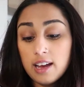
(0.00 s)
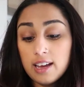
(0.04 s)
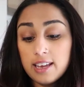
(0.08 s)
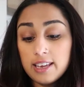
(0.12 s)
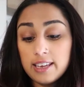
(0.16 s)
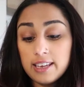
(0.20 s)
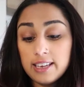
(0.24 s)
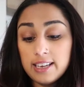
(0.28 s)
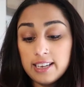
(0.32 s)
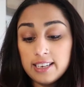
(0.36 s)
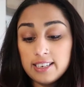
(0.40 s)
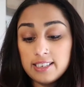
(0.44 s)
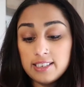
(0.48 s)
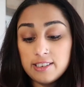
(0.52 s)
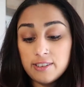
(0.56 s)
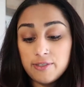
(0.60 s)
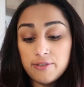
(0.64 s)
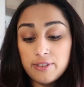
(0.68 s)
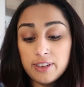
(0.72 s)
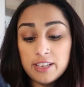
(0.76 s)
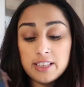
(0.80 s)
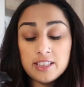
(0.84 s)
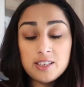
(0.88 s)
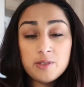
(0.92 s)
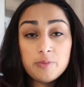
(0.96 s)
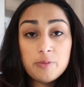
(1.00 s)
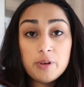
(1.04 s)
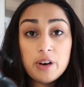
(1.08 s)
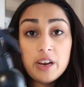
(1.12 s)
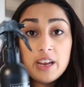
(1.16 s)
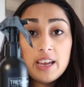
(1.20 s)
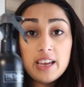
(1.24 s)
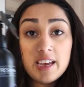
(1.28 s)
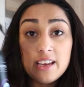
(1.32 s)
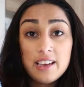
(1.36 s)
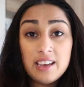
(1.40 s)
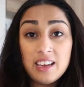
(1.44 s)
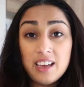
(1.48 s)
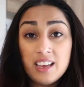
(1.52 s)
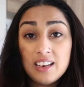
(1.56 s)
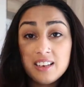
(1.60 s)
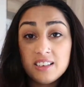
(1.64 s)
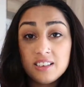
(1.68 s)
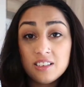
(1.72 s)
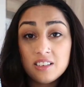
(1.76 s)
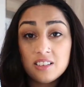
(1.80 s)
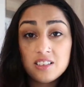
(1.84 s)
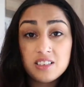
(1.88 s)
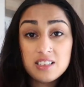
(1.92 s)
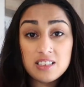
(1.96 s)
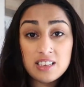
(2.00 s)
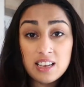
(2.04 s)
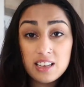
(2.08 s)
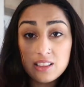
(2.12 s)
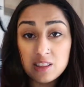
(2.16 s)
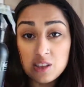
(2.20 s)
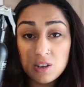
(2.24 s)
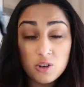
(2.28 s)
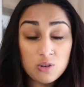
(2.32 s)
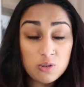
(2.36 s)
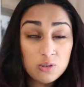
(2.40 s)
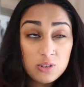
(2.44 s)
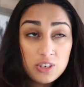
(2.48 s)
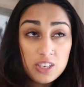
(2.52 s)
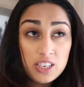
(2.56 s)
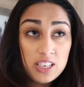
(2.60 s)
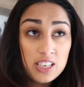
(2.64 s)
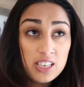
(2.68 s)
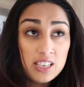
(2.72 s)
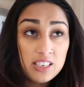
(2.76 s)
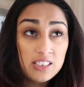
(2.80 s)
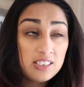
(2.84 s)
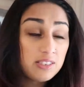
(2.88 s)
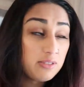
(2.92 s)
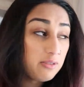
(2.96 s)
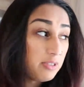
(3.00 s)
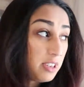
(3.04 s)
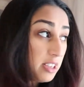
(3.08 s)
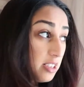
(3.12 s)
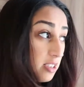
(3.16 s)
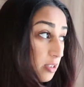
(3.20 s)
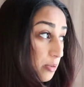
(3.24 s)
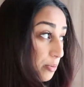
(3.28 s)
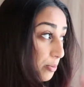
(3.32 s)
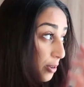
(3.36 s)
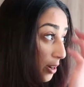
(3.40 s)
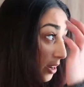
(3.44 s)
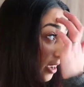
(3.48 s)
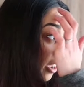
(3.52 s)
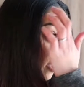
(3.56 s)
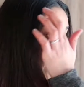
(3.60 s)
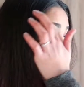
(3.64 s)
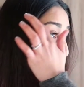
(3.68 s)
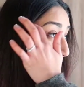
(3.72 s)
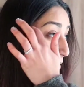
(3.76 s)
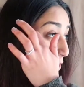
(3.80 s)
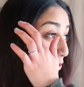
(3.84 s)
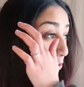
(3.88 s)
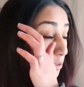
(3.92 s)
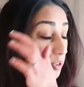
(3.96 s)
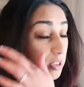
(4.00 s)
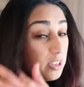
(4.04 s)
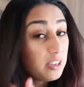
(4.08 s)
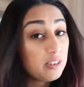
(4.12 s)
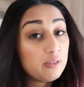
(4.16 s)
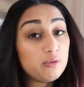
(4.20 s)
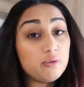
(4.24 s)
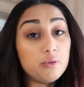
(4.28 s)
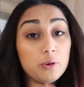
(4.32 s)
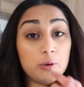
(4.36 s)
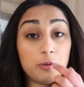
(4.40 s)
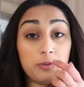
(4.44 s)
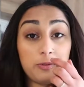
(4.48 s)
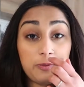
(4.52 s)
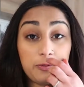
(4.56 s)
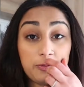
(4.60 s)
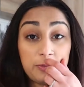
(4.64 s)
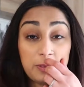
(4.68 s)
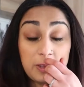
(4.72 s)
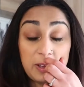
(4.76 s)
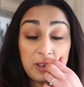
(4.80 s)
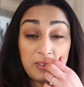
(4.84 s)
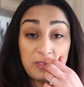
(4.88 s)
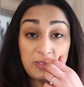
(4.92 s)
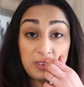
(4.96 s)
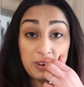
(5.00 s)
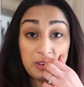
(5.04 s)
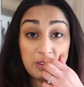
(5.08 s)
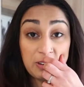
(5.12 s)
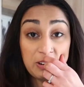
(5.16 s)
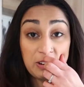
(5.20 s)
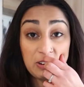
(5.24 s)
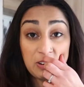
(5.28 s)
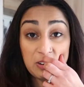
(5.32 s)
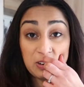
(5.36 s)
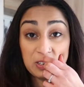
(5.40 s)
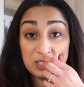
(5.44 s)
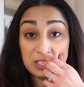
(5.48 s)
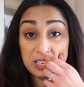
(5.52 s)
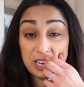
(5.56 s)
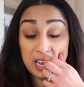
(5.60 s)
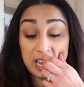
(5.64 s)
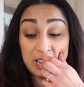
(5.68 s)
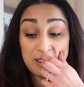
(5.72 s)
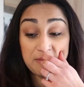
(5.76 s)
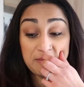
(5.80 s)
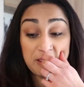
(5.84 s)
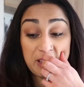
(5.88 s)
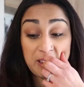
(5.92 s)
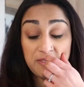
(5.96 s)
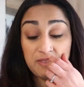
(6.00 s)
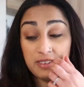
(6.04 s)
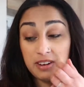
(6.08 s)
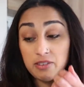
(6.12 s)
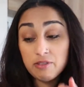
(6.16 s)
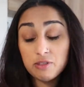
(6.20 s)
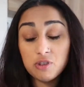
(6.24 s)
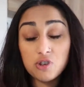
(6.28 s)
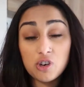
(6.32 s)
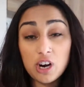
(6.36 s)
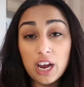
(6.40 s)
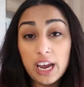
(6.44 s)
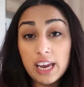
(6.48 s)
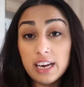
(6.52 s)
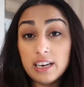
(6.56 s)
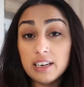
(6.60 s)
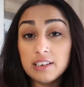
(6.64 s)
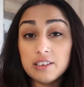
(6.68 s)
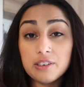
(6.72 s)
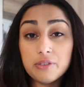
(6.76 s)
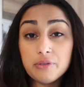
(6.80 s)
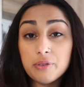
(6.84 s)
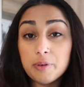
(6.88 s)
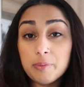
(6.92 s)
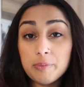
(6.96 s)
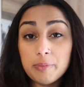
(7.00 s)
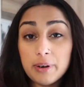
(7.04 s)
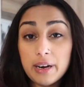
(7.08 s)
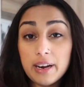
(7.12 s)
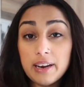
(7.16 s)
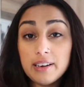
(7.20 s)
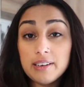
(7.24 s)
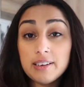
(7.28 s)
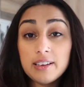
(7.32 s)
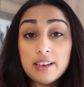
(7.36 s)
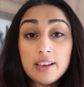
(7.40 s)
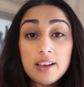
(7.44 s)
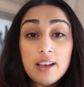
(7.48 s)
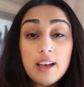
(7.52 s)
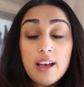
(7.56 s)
heat defense spray. Again, this is like the only heat defense spray I've been using for a very long time. I've never tried a different brand.